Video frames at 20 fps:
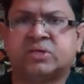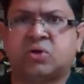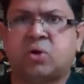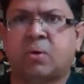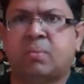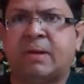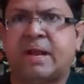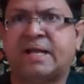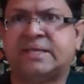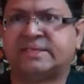
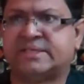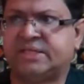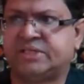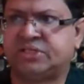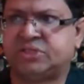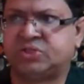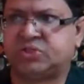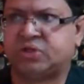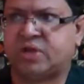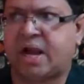
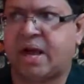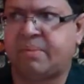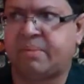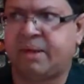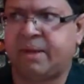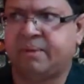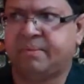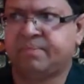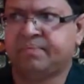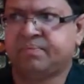globalization
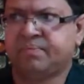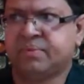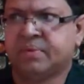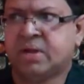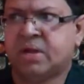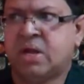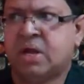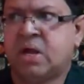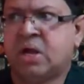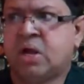tsunami.
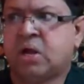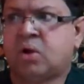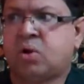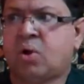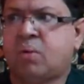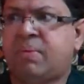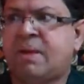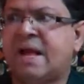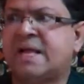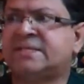
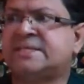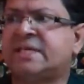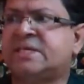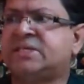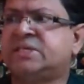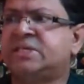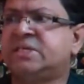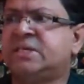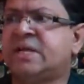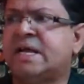
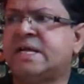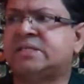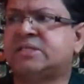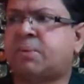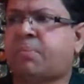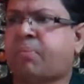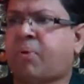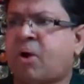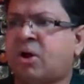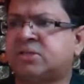Globalization is
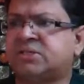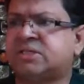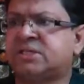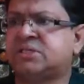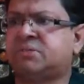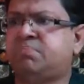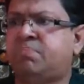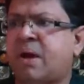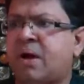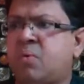a
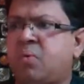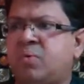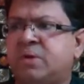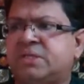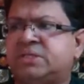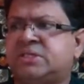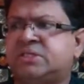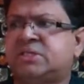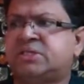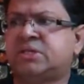process by
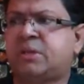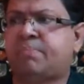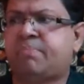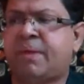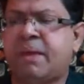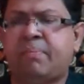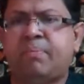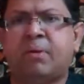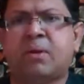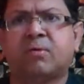which the
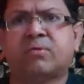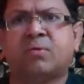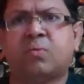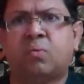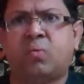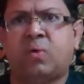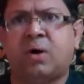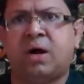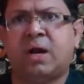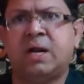people of the
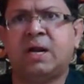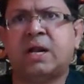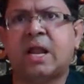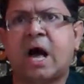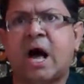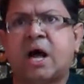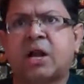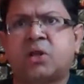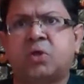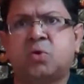world
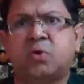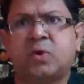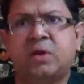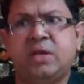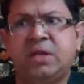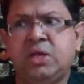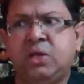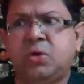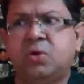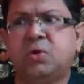are
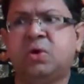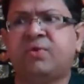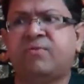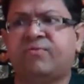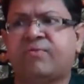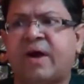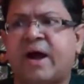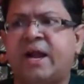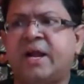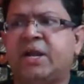
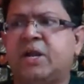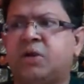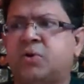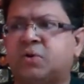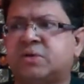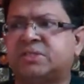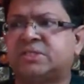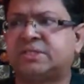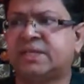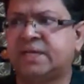unified into
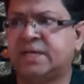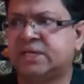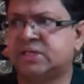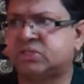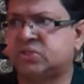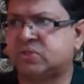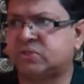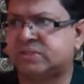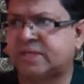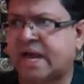a single
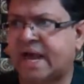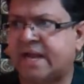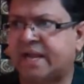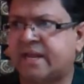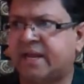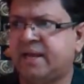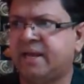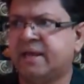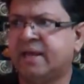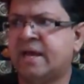
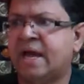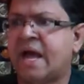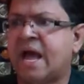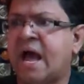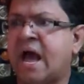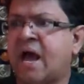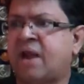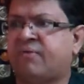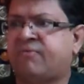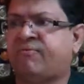society
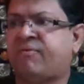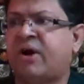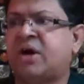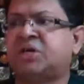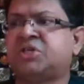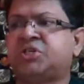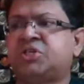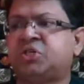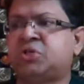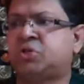and
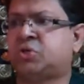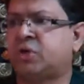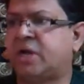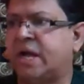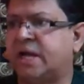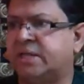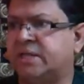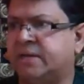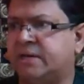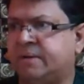function
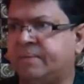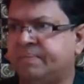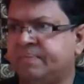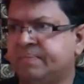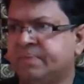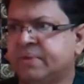together.